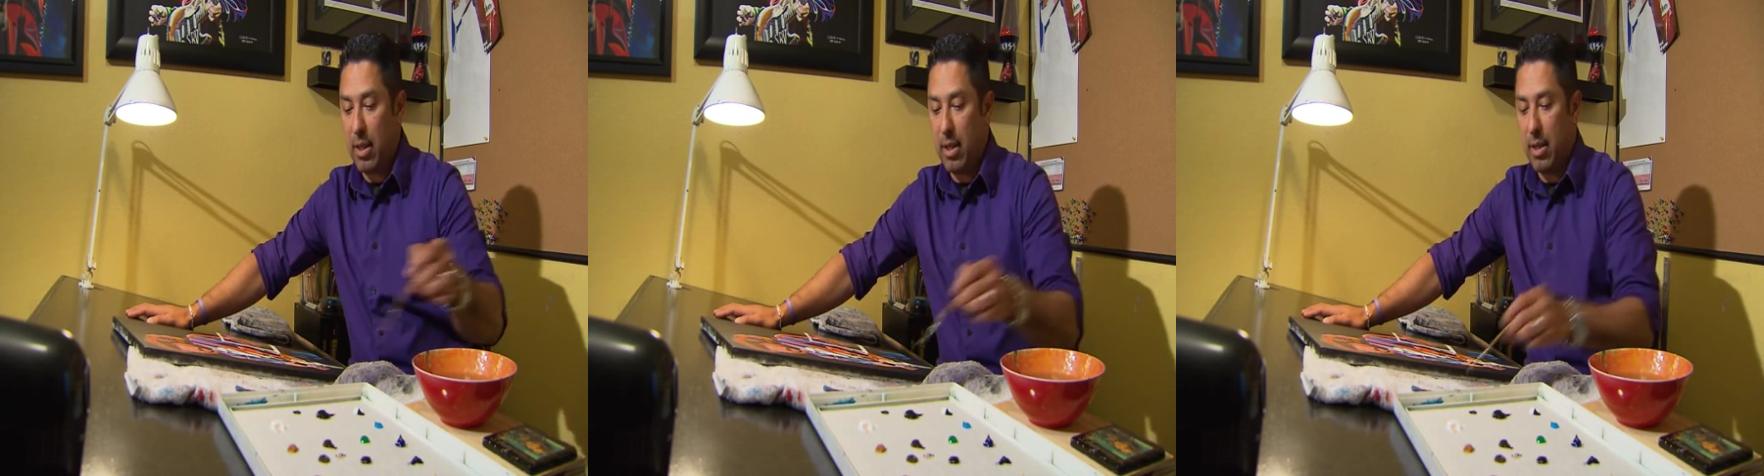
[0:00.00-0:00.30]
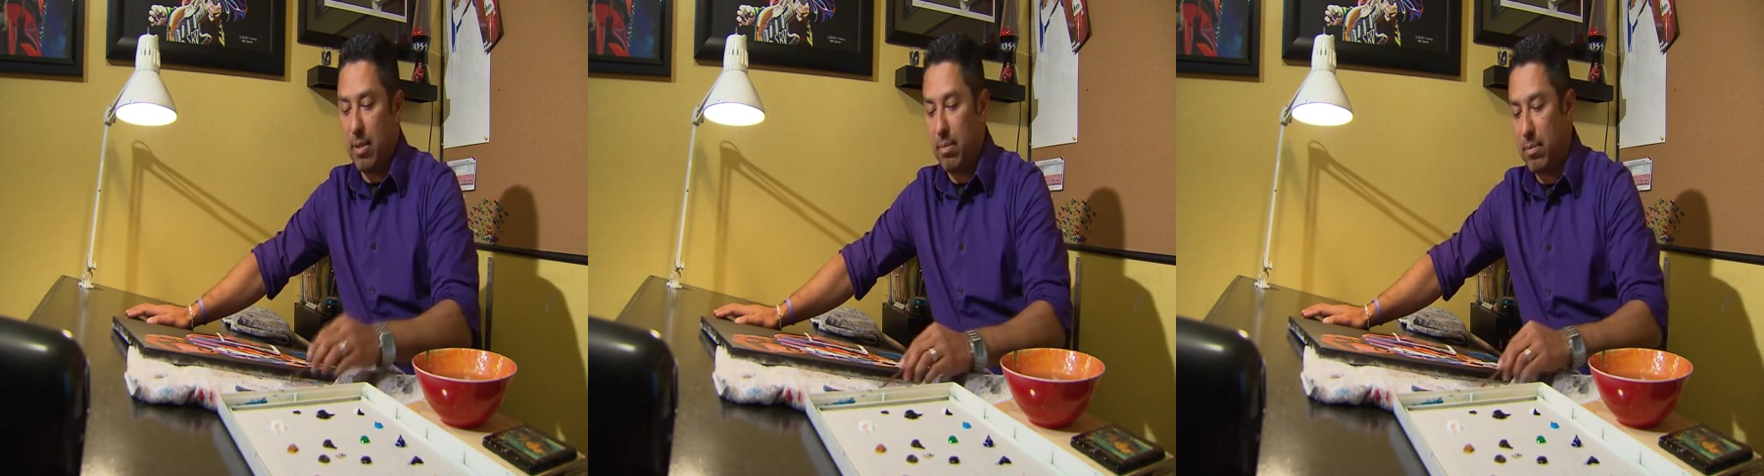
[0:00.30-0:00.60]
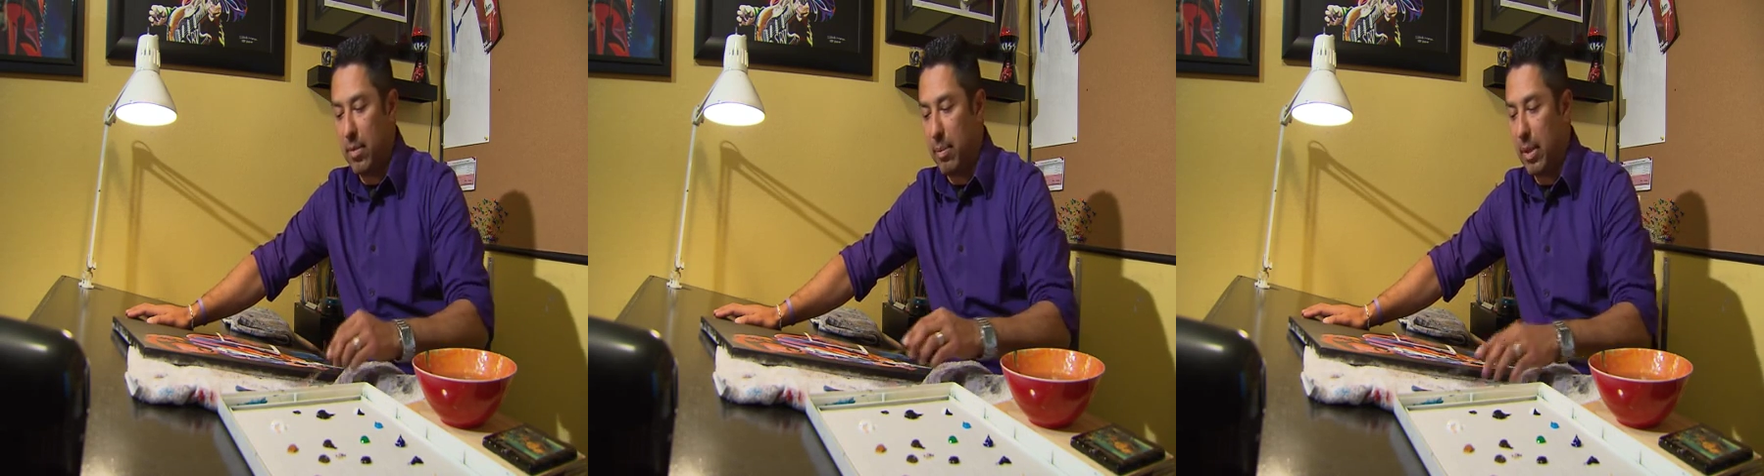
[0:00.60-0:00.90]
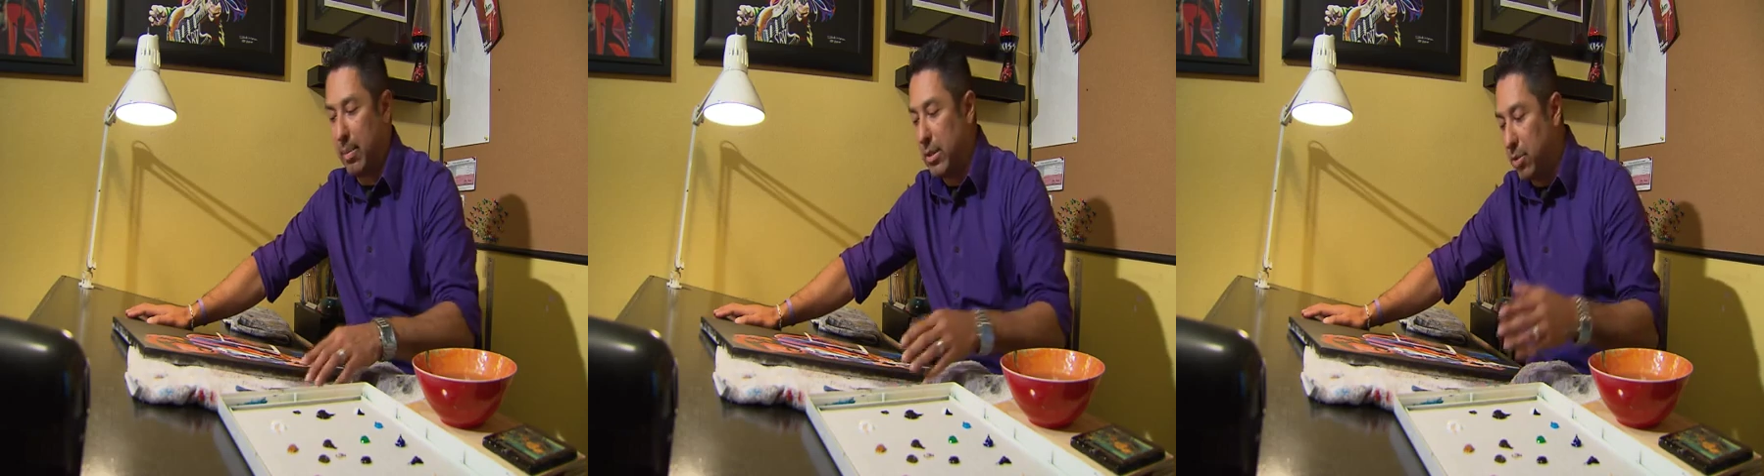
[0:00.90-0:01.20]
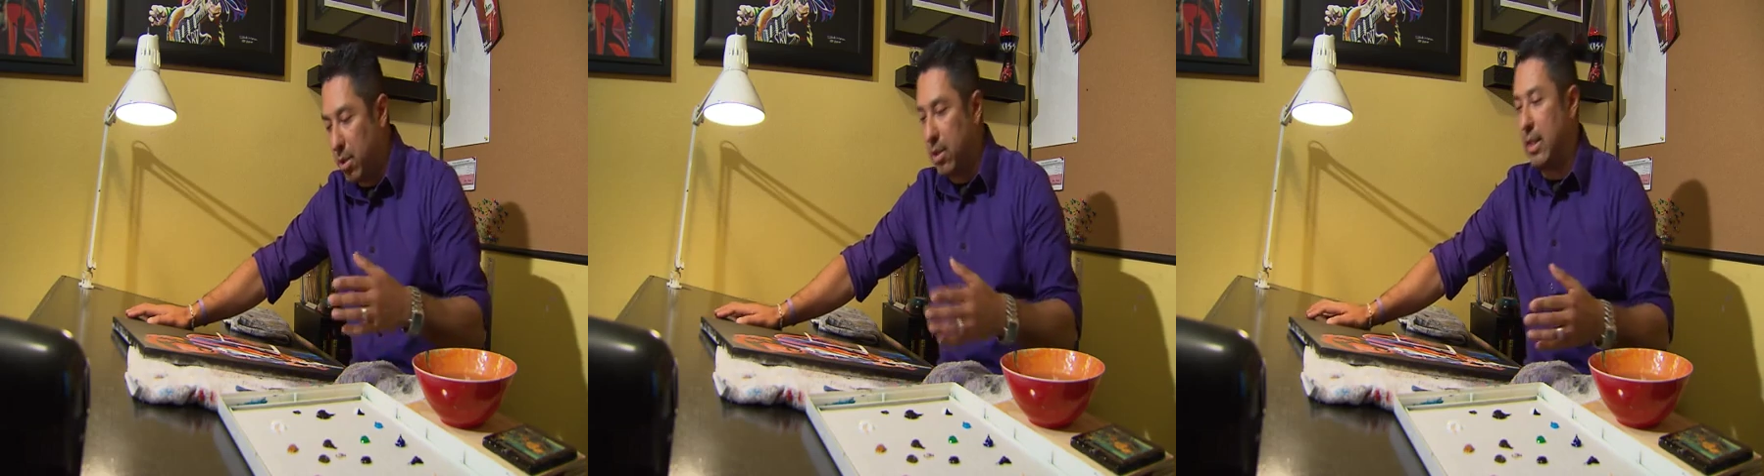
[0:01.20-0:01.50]
but I've been
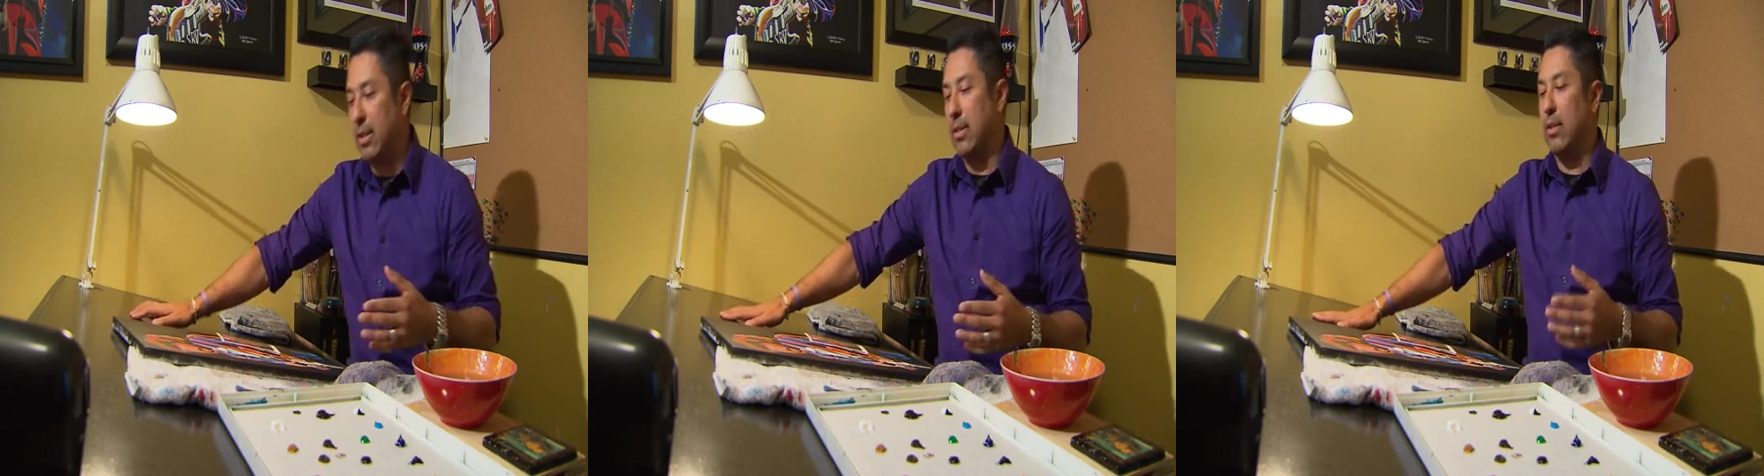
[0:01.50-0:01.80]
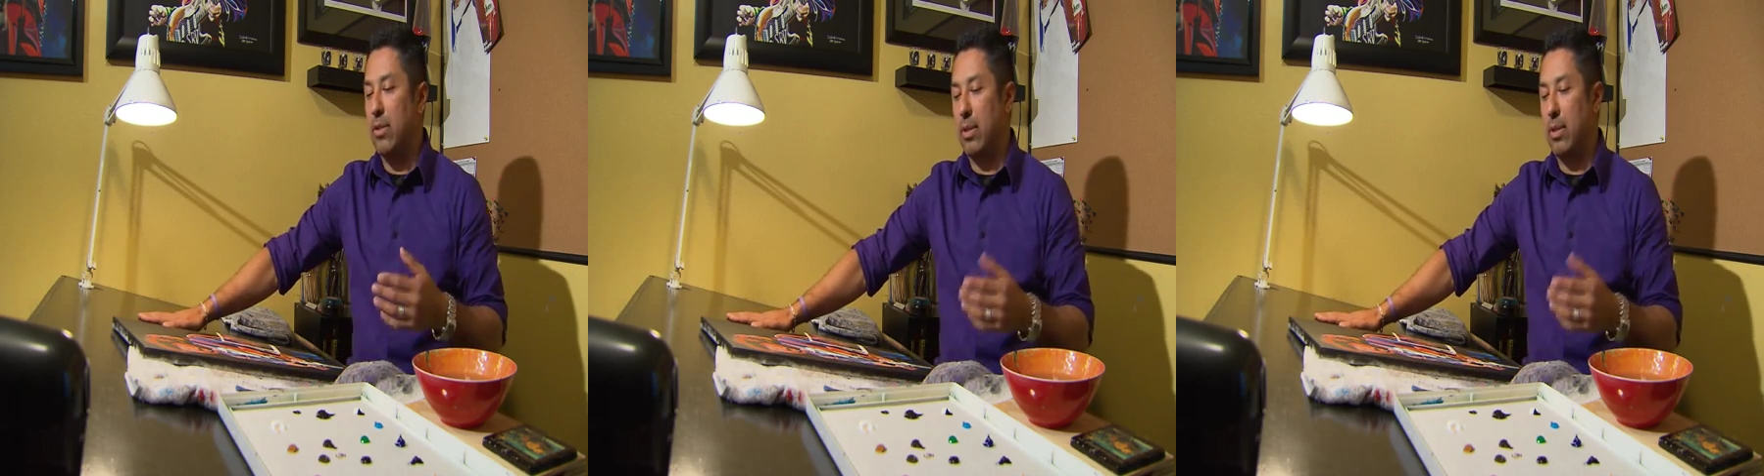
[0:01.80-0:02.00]
drawing and